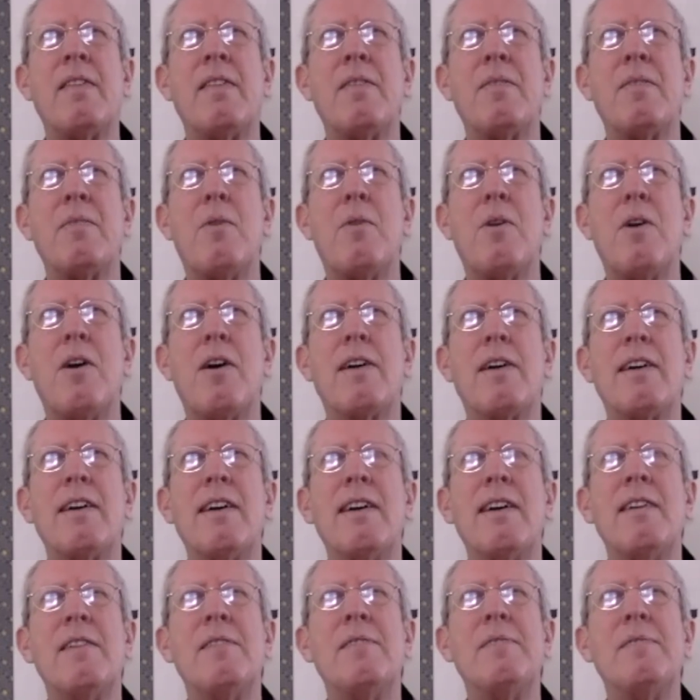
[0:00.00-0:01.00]

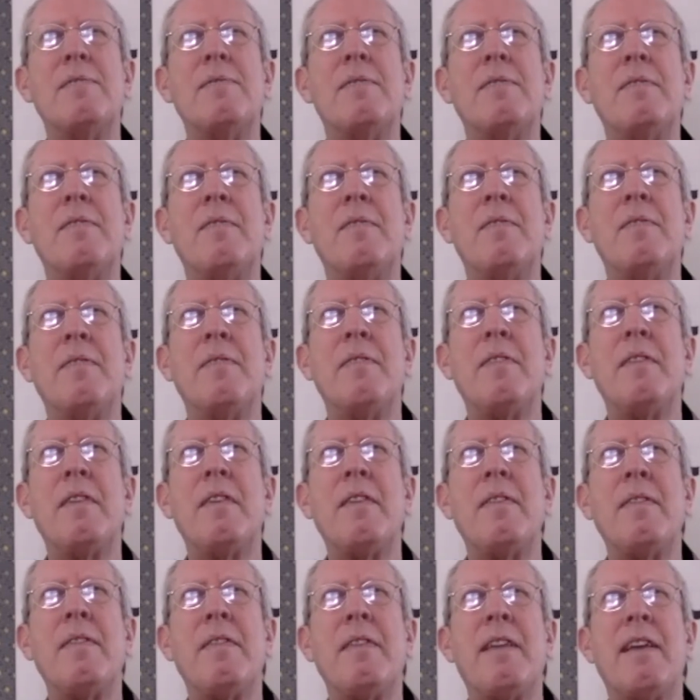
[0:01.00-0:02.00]
Walking
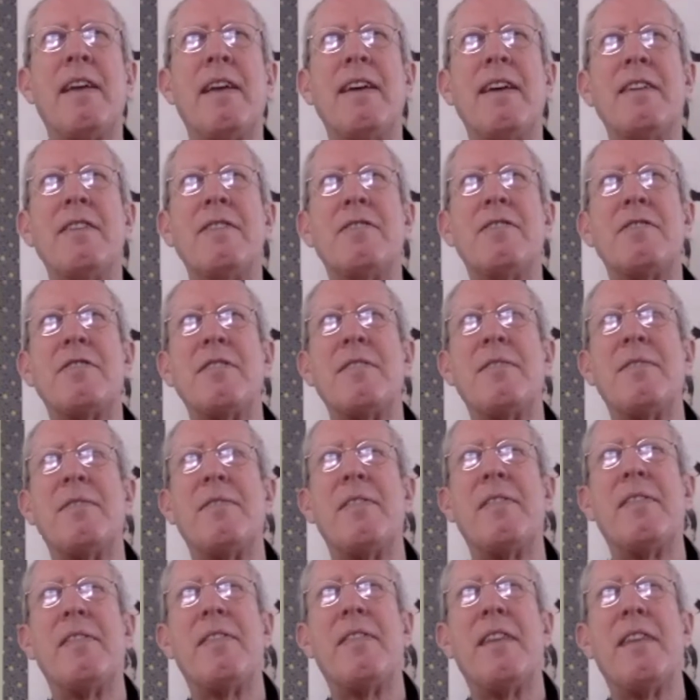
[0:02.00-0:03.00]
is
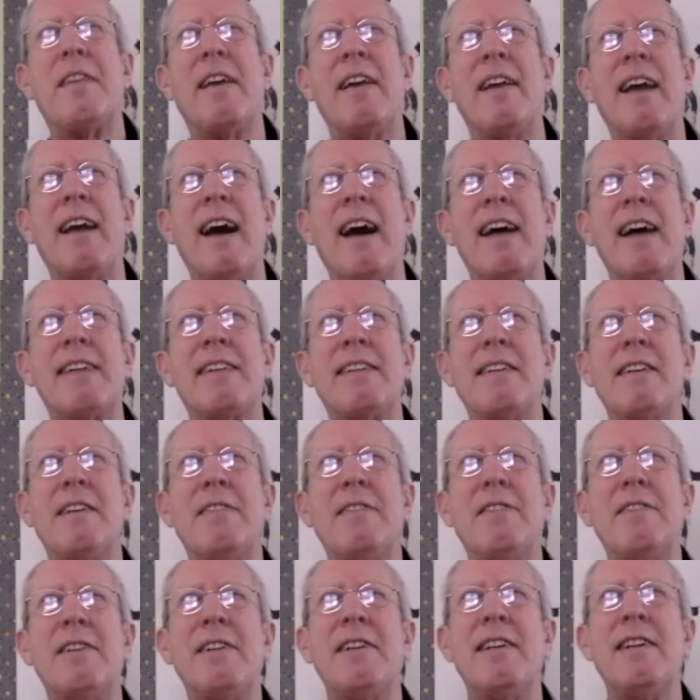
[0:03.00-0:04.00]
an
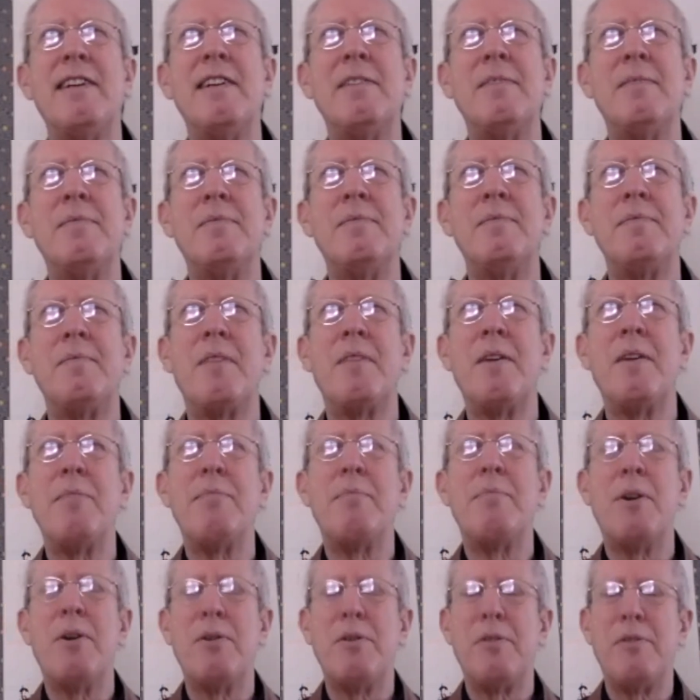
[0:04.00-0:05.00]
activity that
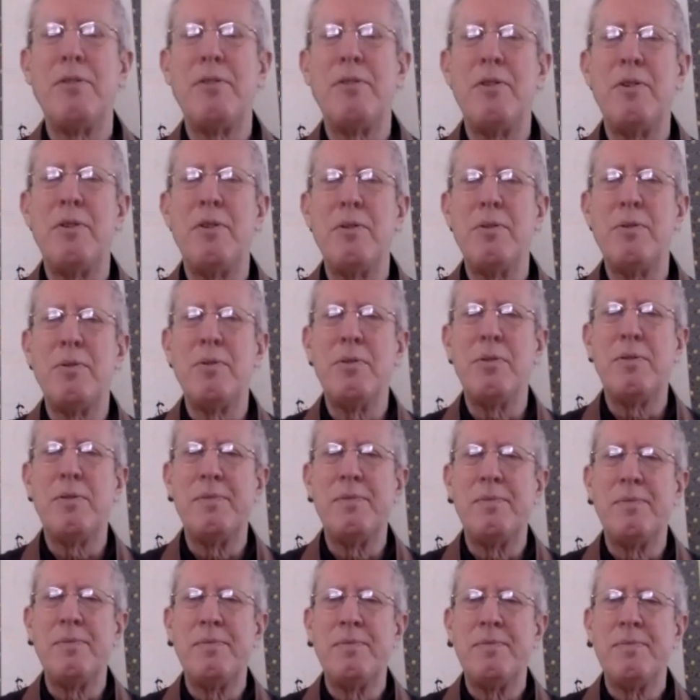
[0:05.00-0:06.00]
both you
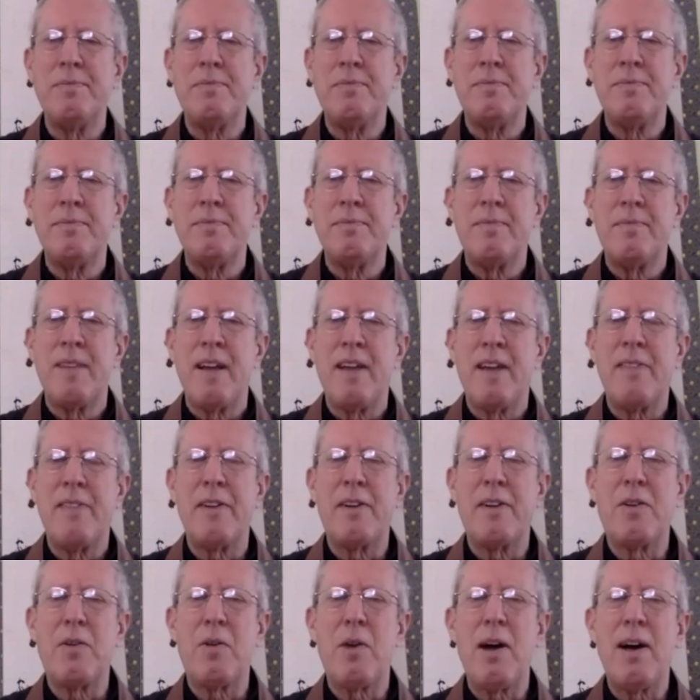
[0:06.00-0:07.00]
and the
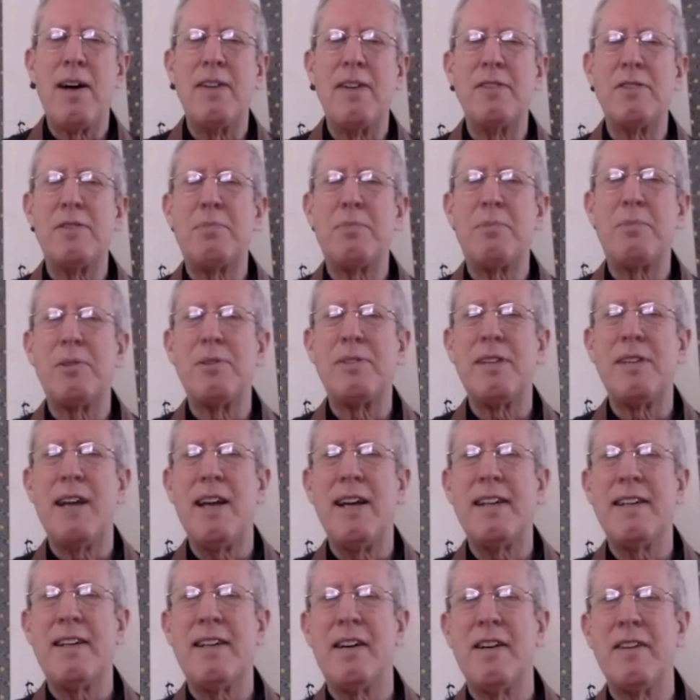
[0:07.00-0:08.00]
ground
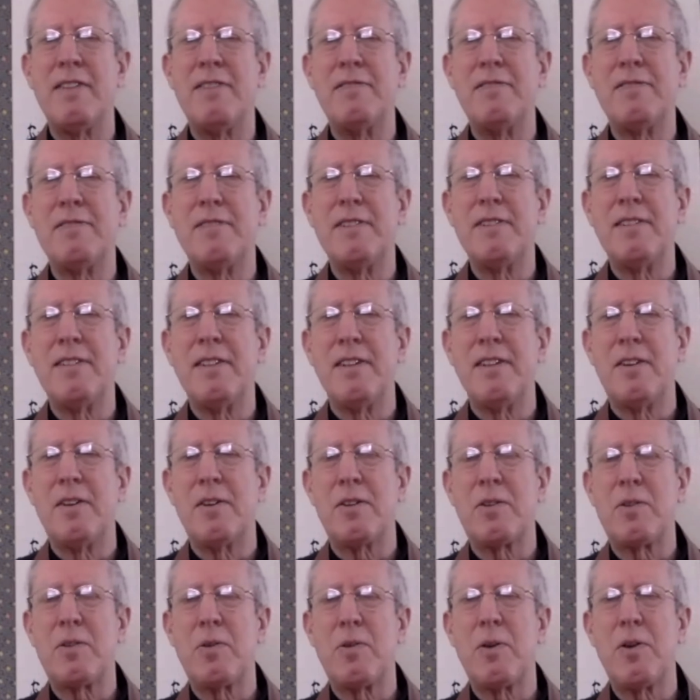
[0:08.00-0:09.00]
partake of or
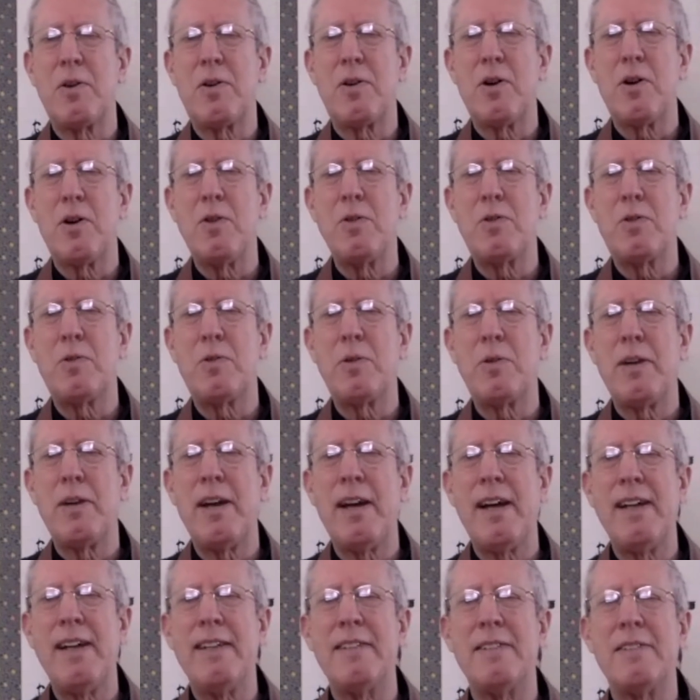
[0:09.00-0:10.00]
co
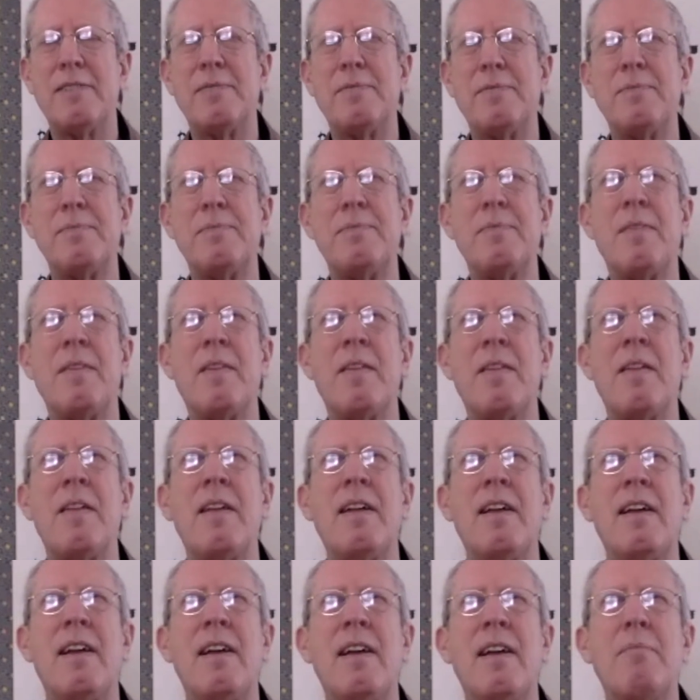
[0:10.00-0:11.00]
create
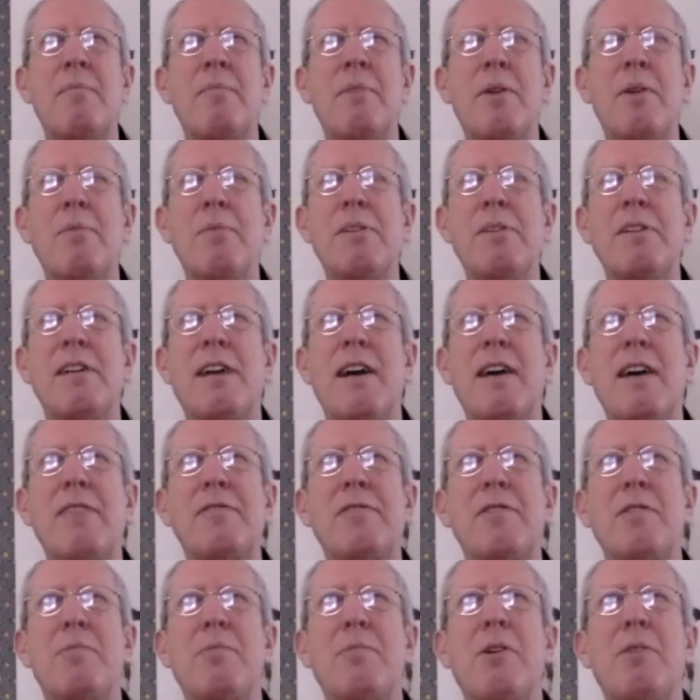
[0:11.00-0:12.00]
moment
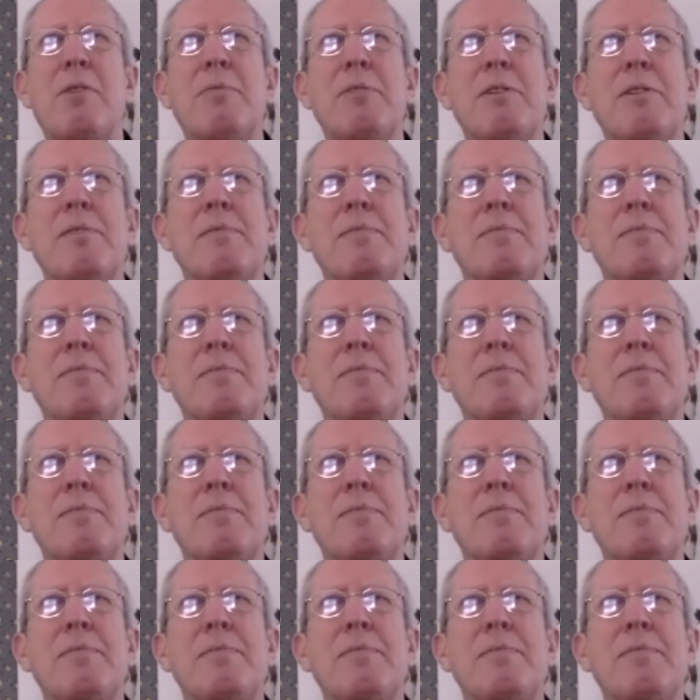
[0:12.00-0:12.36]
after moment.